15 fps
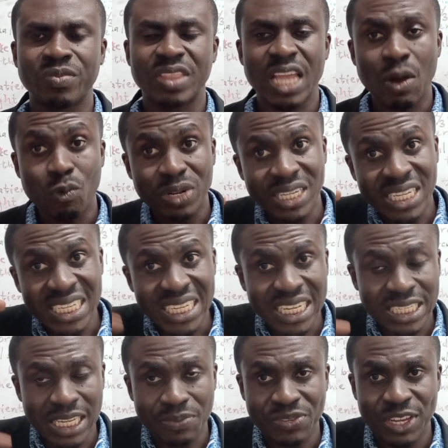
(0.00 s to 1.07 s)
They are within
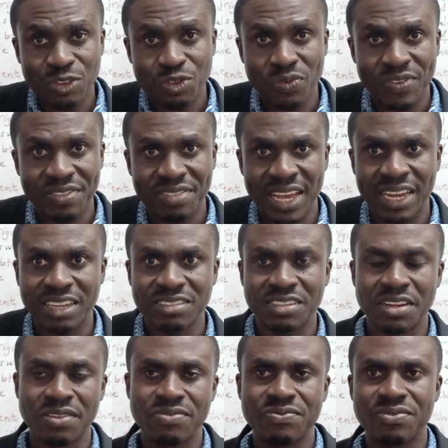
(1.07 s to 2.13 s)
the substance of the tongue
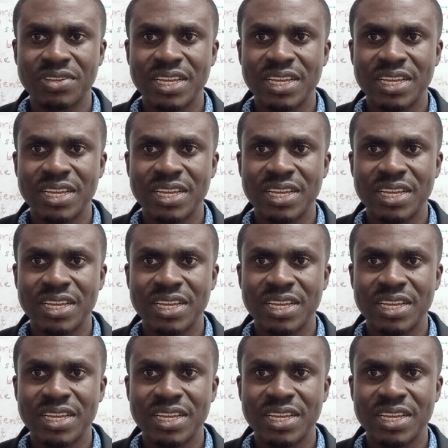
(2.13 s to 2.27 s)
itself.